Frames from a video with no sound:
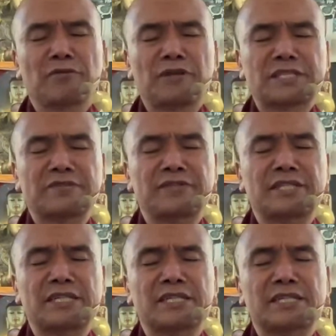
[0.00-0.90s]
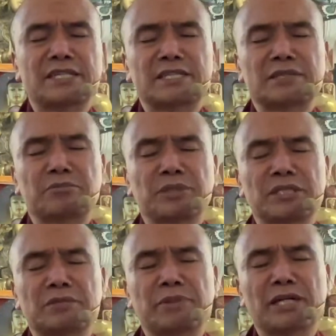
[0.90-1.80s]
festivities,
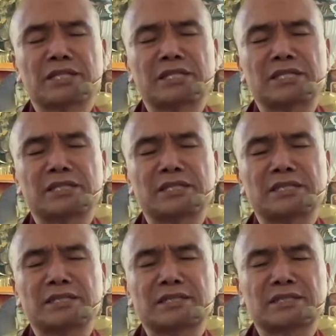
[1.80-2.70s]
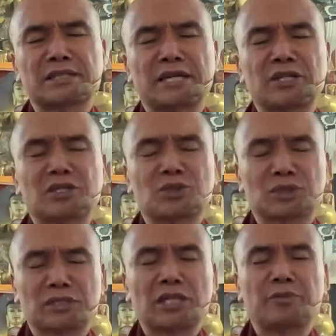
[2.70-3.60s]
birthday parties, and
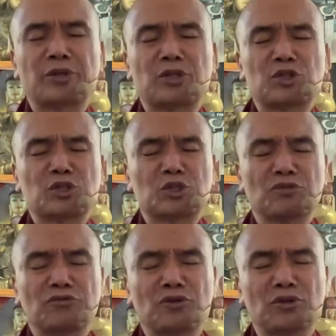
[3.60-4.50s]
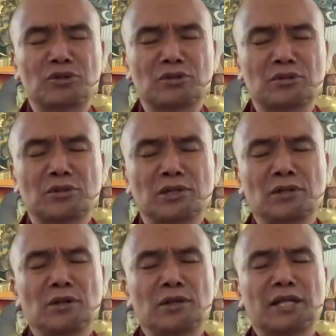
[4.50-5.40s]
celebrations, so forth.
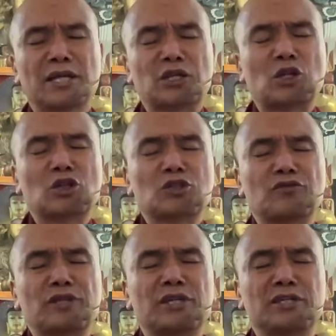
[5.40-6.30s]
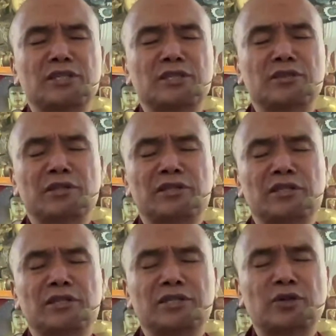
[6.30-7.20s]
Like the loss of near
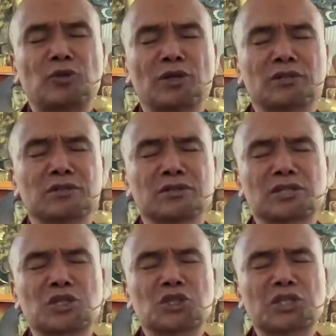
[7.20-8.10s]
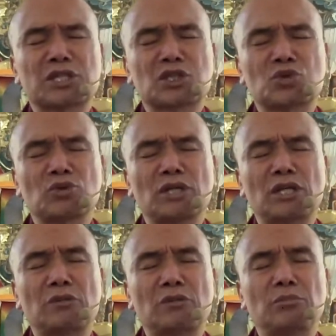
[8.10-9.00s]
and dear ones is
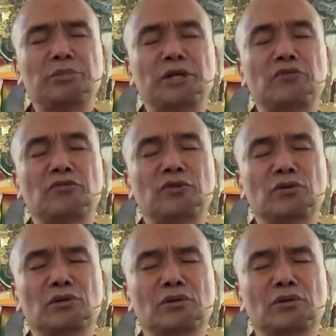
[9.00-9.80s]
extremely painful.